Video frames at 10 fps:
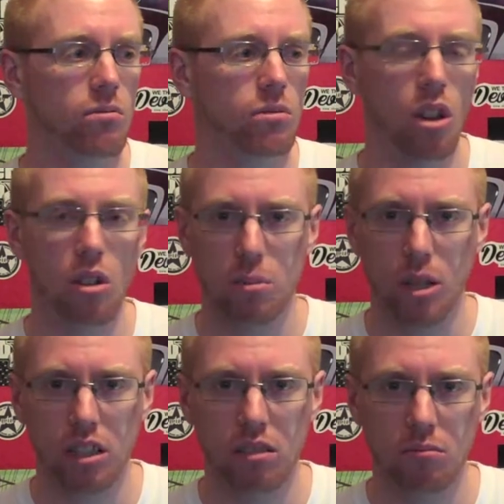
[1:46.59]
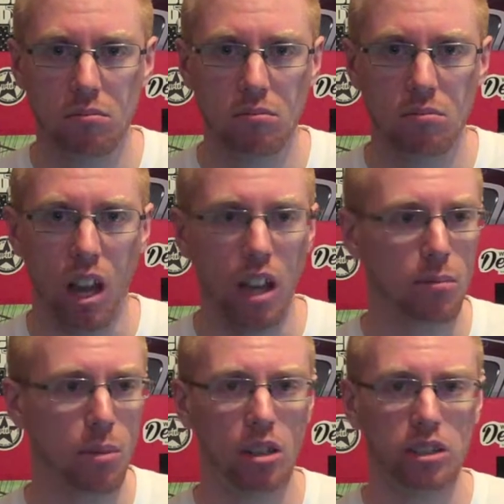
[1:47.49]
nobody at the
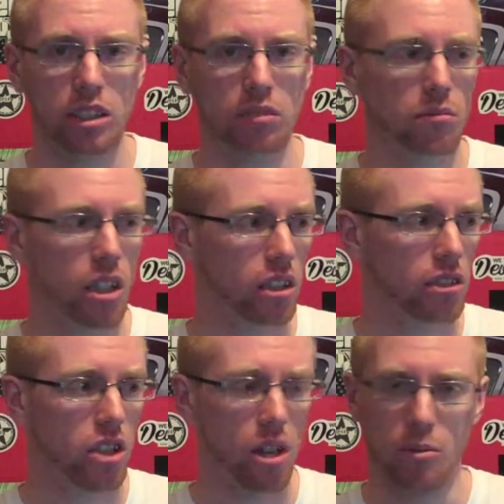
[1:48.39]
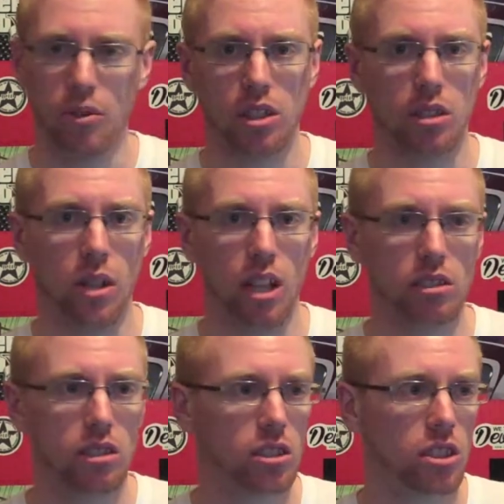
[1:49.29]
party, uh, James Franco
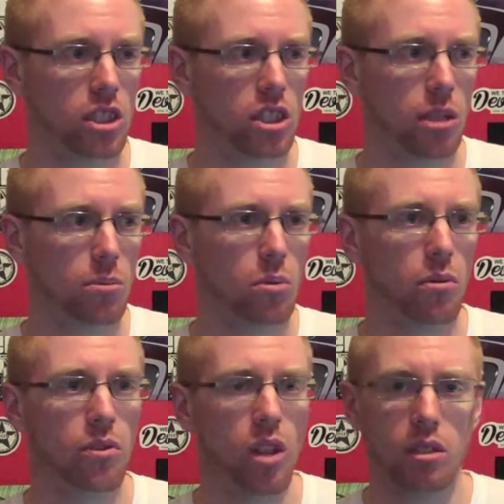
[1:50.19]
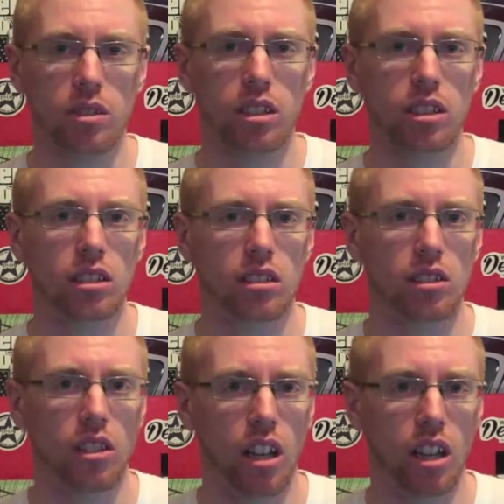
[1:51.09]
asks, seems to have noticed
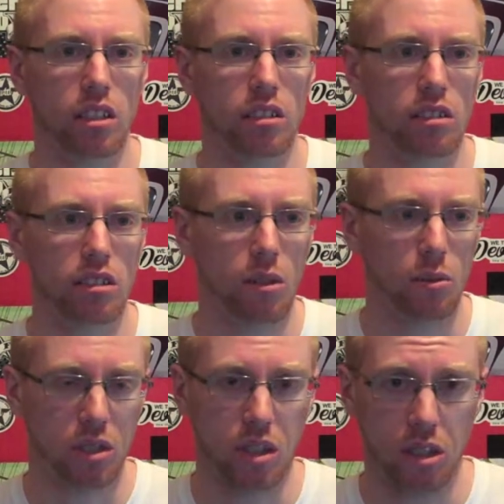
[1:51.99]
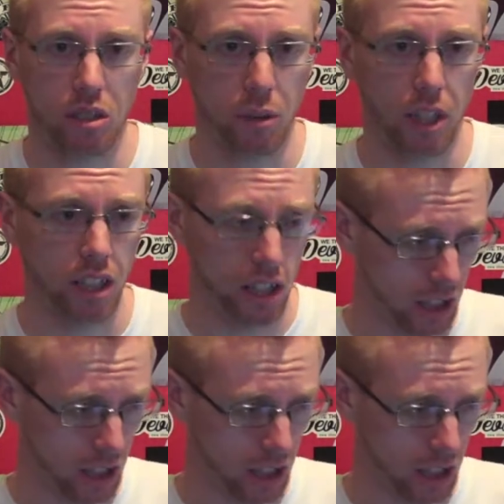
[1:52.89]
that there was an earthquake